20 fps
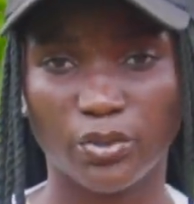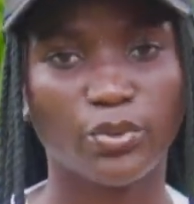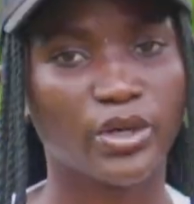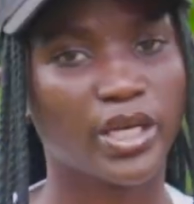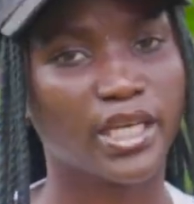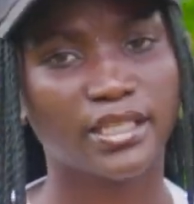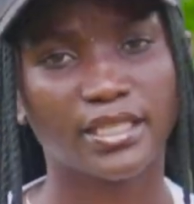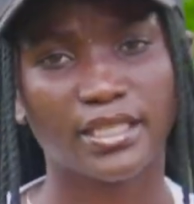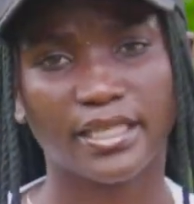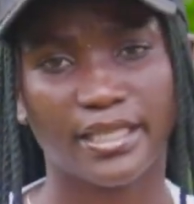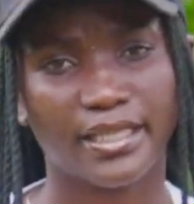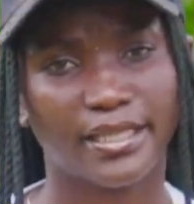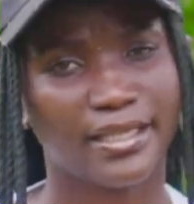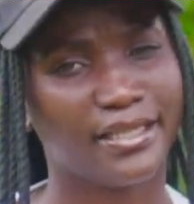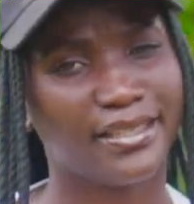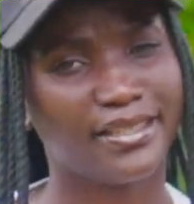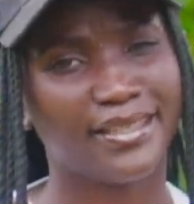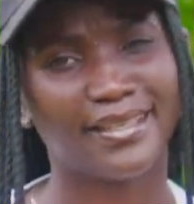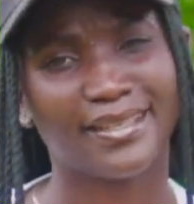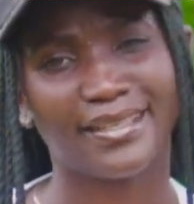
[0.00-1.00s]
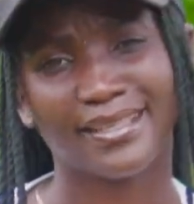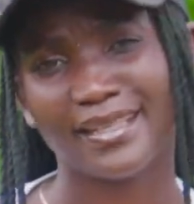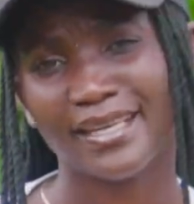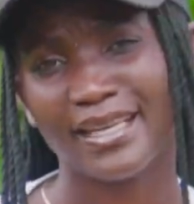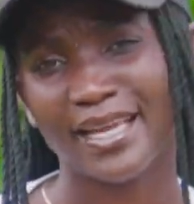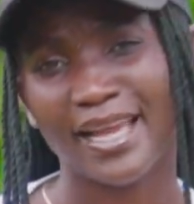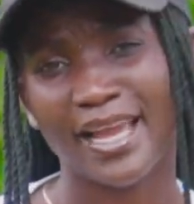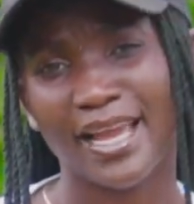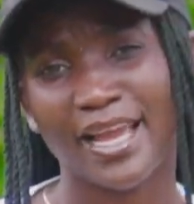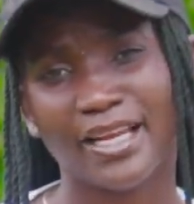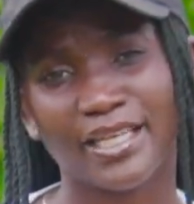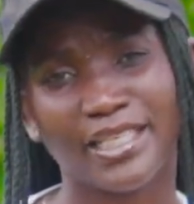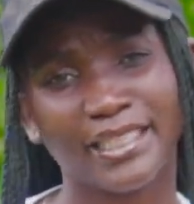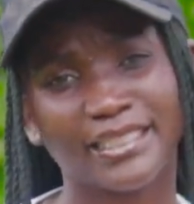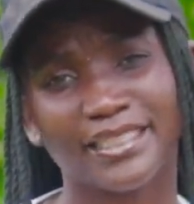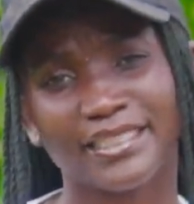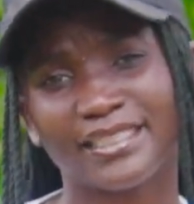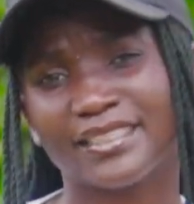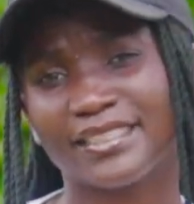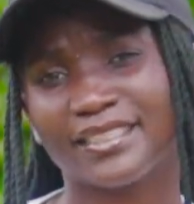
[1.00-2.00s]
We can't read
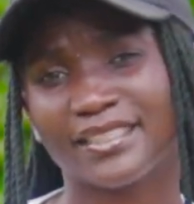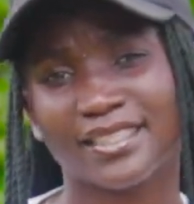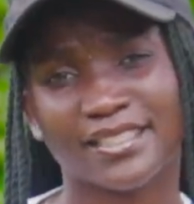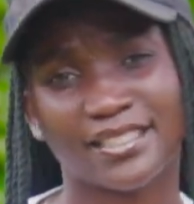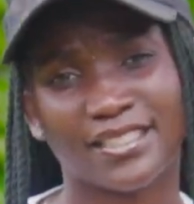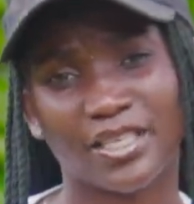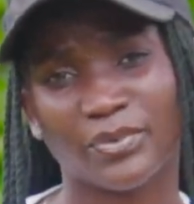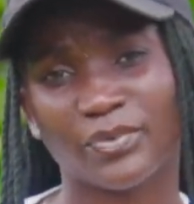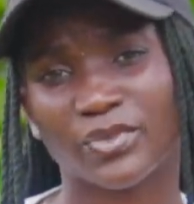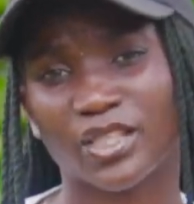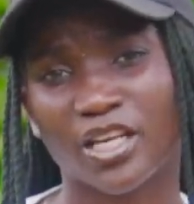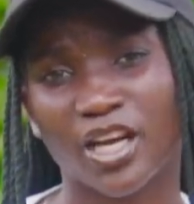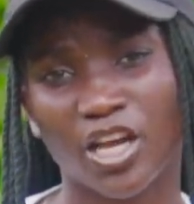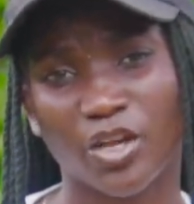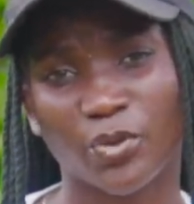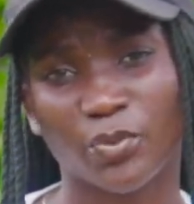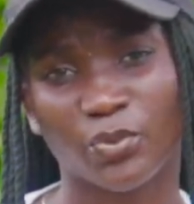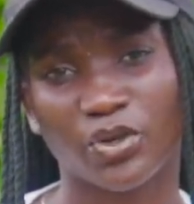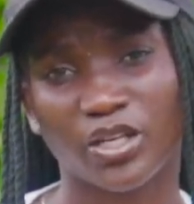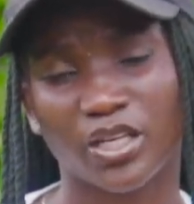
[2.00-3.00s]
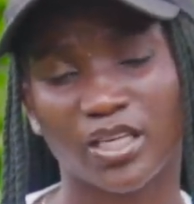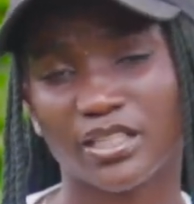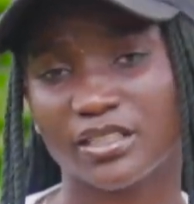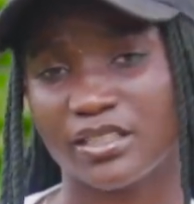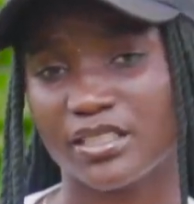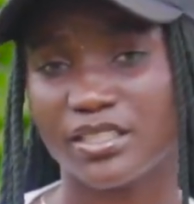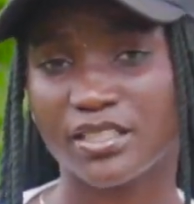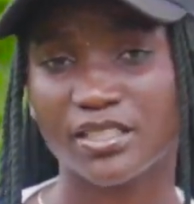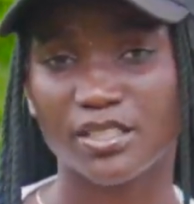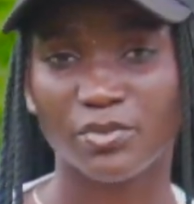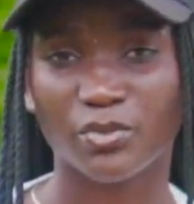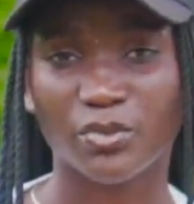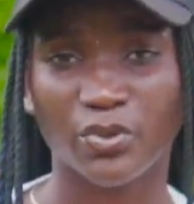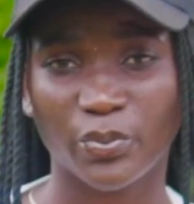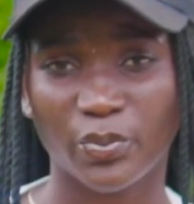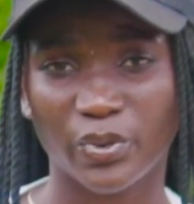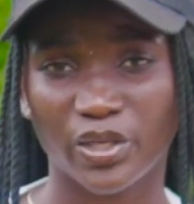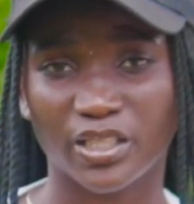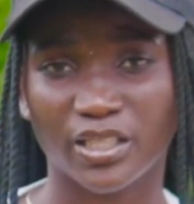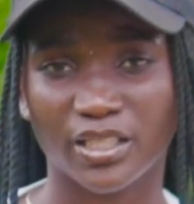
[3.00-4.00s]
it in the same time and this
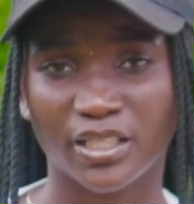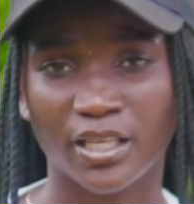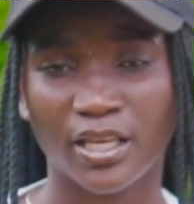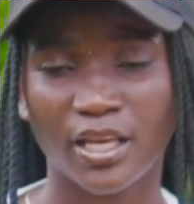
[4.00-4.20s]
moment.